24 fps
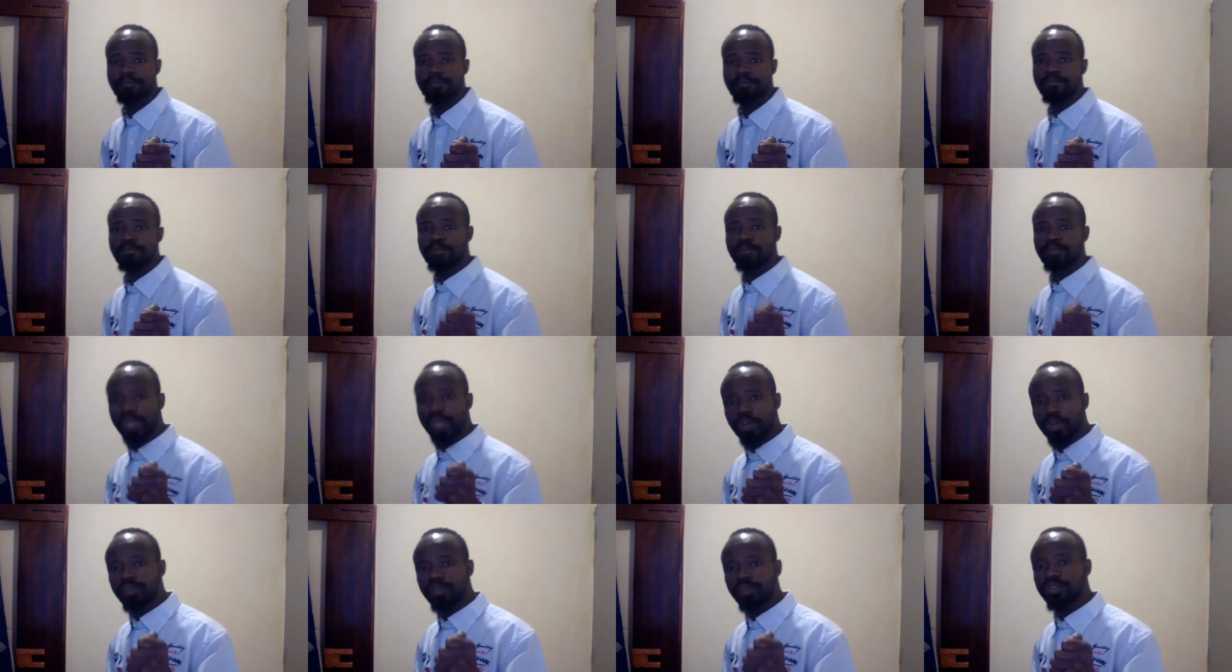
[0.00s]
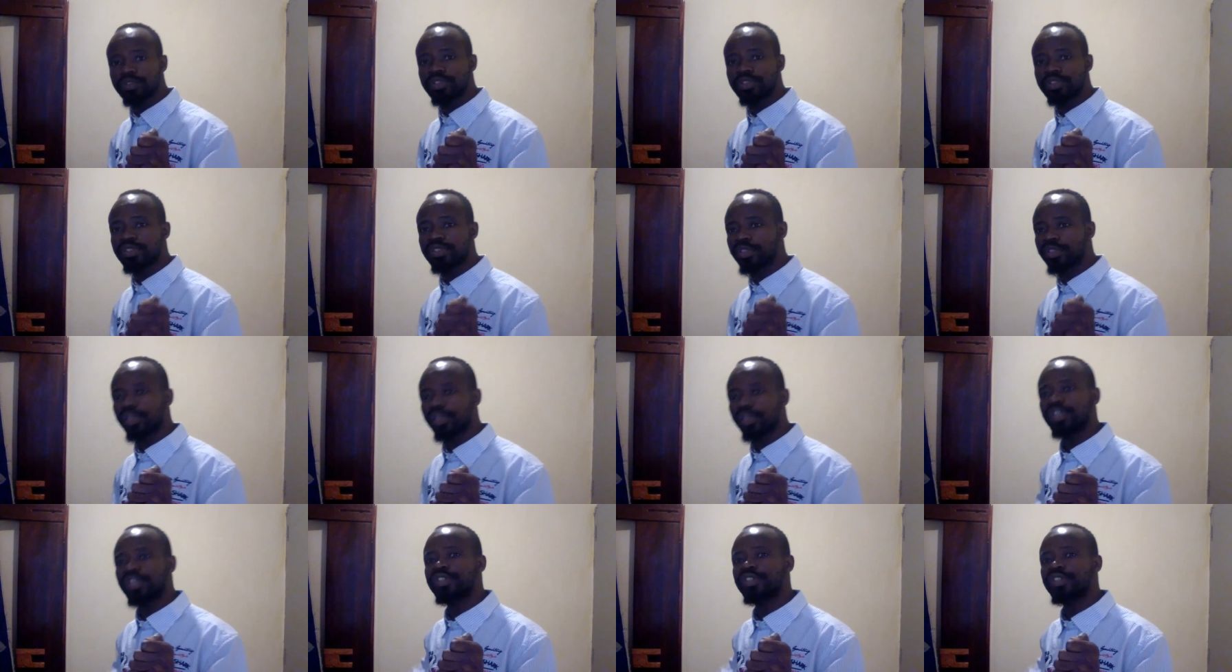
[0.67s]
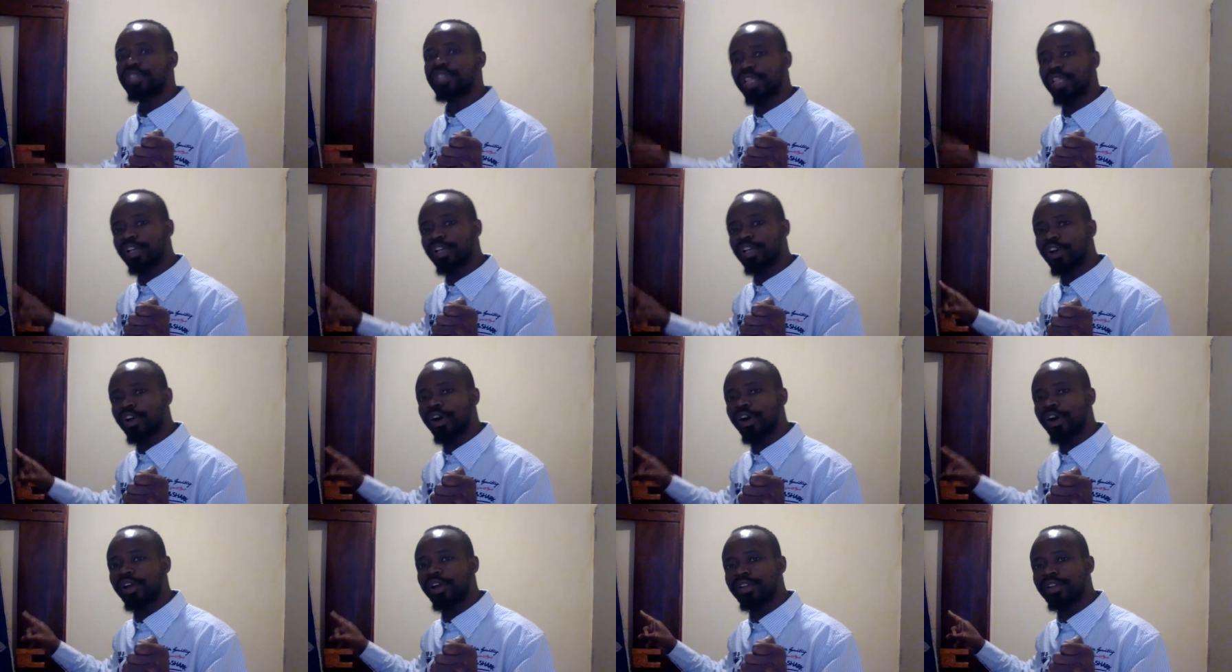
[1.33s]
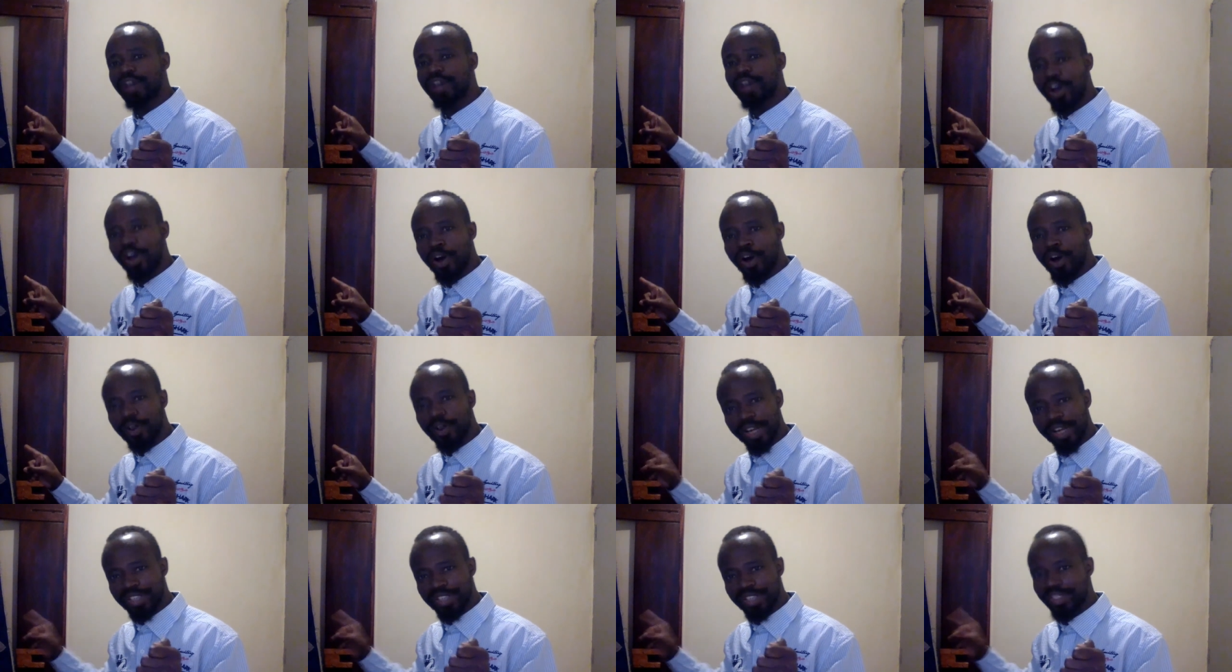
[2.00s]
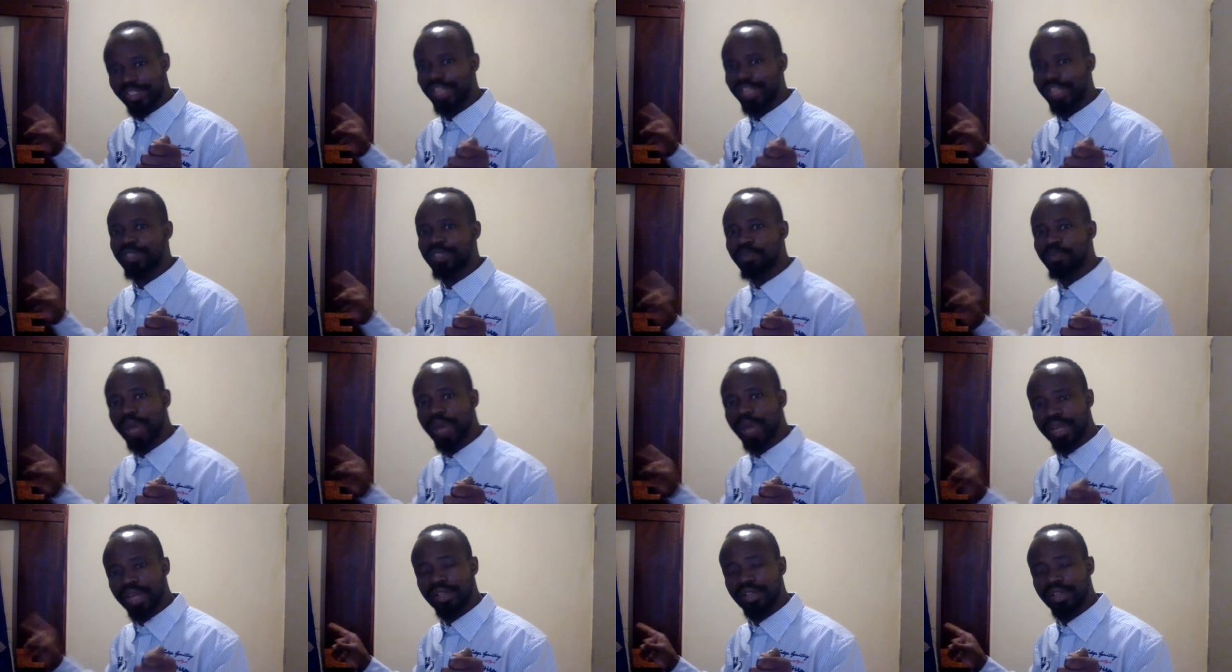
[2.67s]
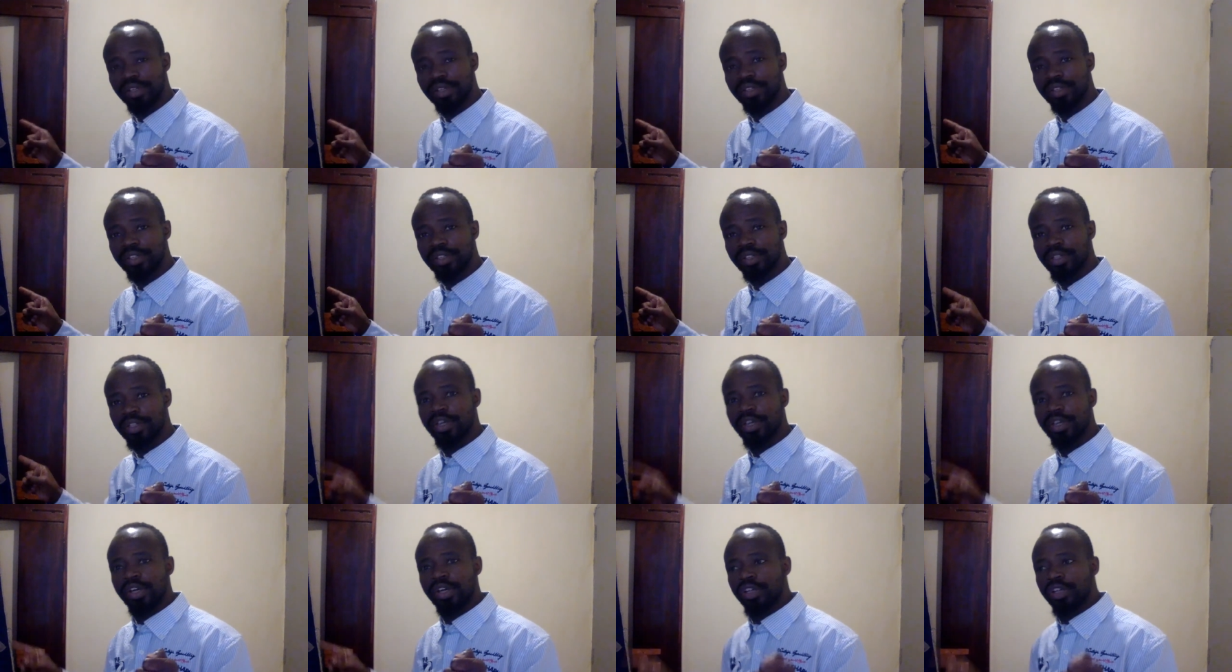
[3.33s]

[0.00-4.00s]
because it's still God honors that man.